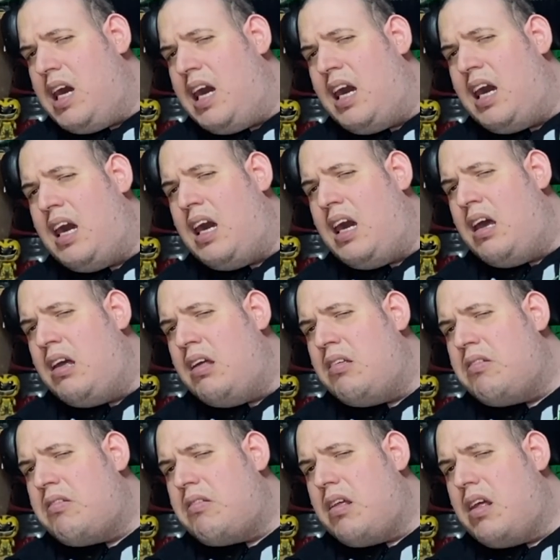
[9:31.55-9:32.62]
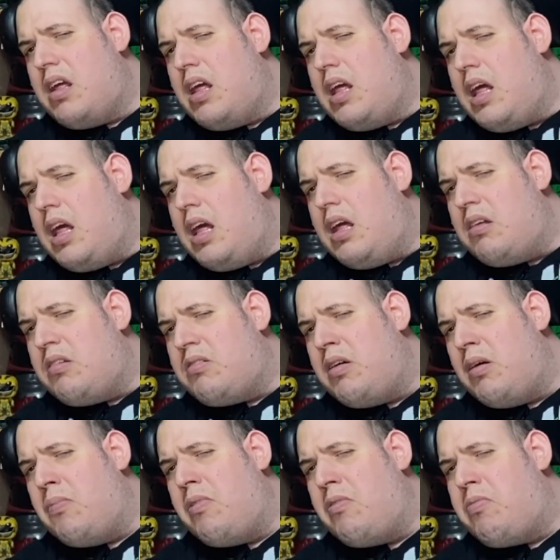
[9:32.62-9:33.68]
is
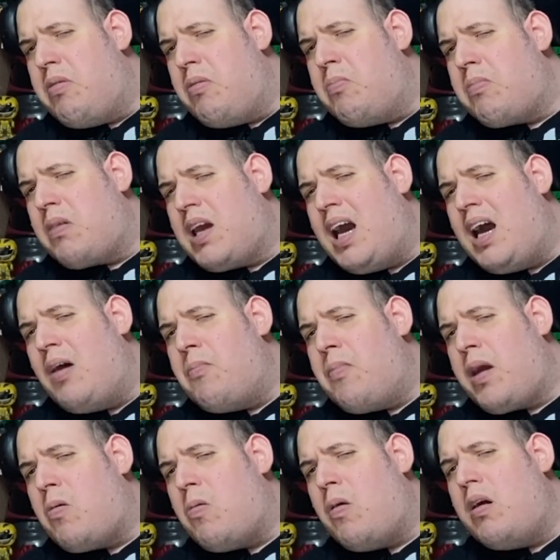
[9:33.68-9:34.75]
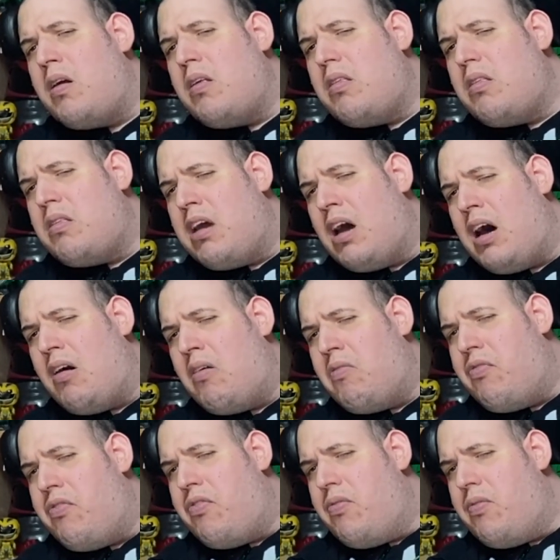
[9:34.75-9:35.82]
some of them can be quite
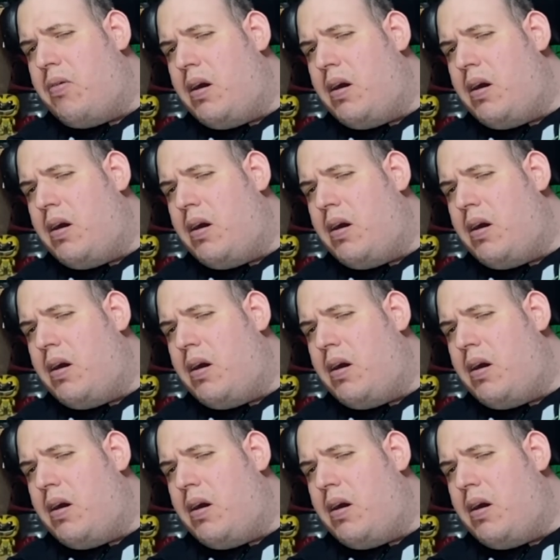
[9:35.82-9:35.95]
tough.